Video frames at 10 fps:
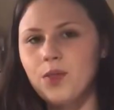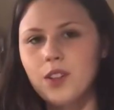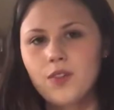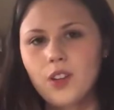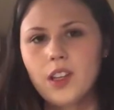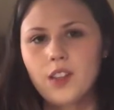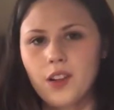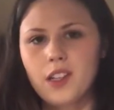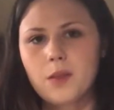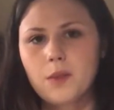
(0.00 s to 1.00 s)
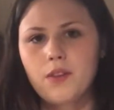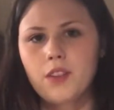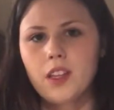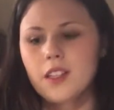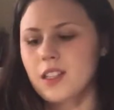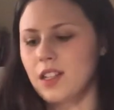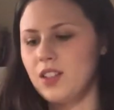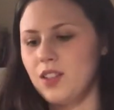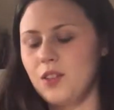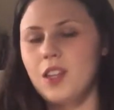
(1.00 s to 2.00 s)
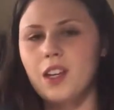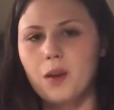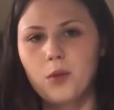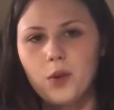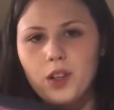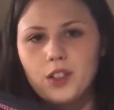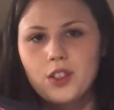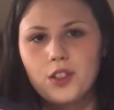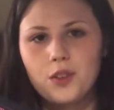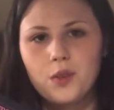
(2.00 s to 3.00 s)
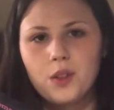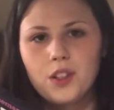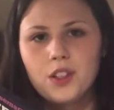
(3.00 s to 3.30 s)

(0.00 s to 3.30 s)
reread the recipe for this, and I do think I'm going to